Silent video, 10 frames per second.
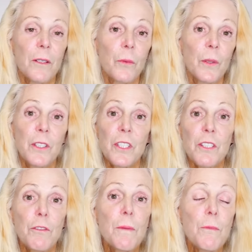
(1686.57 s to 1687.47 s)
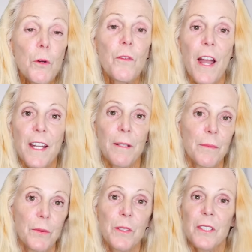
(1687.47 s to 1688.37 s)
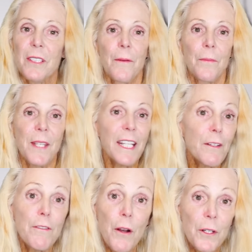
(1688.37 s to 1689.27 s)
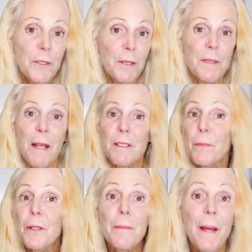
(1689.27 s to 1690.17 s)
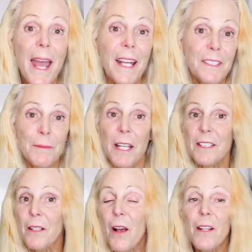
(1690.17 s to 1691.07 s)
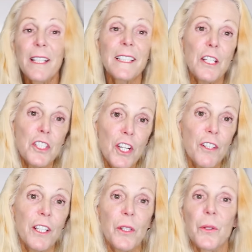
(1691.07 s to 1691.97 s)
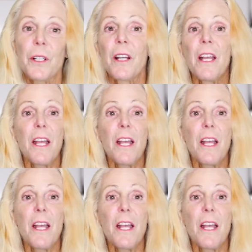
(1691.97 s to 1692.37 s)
We just remove items. We just take a photo sometimes and put them back. Sometimes I don't like that chair in that corner.